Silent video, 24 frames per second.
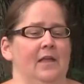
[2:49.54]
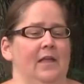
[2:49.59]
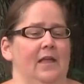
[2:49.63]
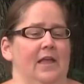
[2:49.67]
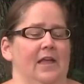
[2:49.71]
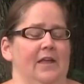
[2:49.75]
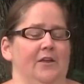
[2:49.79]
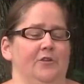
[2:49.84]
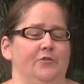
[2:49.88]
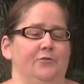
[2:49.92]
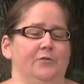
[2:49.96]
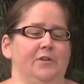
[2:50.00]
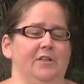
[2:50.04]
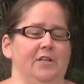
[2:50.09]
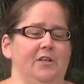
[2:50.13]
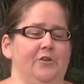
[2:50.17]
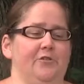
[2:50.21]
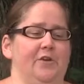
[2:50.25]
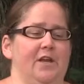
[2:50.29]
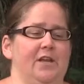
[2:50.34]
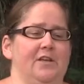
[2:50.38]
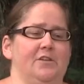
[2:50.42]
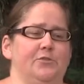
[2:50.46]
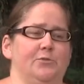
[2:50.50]
And it's really
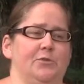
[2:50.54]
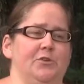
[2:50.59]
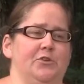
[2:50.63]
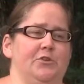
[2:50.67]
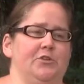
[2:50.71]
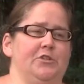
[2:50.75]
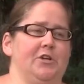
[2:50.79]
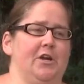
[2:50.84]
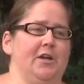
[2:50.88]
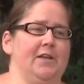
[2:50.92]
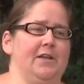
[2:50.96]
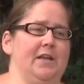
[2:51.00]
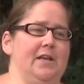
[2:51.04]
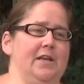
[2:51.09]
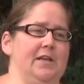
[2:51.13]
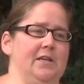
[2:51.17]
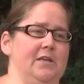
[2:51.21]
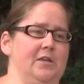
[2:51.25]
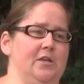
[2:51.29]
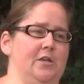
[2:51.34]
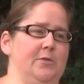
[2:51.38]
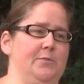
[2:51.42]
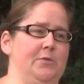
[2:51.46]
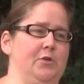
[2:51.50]
great because when you start
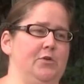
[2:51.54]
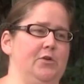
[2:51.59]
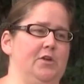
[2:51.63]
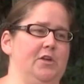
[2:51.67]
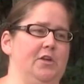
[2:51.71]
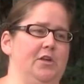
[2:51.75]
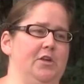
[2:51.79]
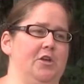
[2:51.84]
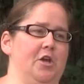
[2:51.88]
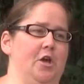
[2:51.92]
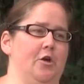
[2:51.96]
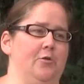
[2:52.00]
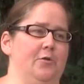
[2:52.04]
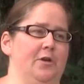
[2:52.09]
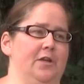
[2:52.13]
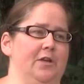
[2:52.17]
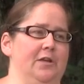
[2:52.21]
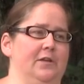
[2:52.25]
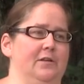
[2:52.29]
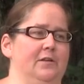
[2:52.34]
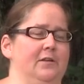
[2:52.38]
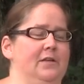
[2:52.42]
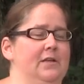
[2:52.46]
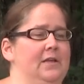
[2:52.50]
getting a community
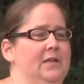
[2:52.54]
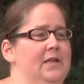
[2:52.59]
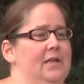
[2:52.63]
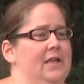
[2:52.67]
going,